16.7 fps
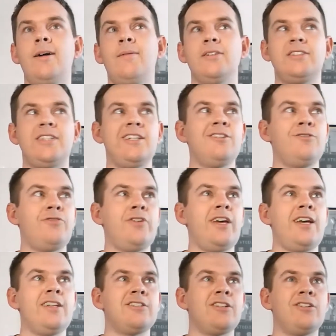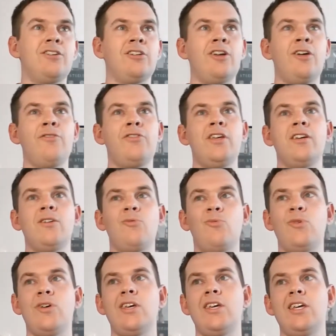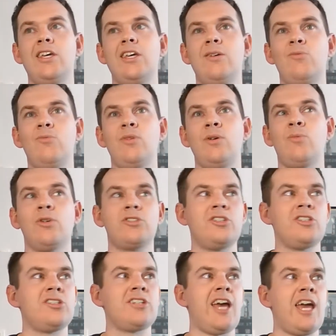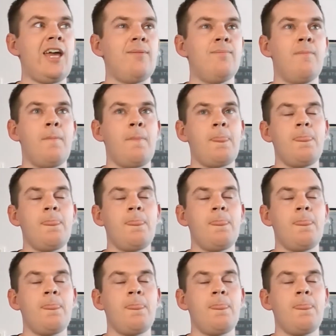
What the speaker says: As Steelers fans, I don't think we watch this game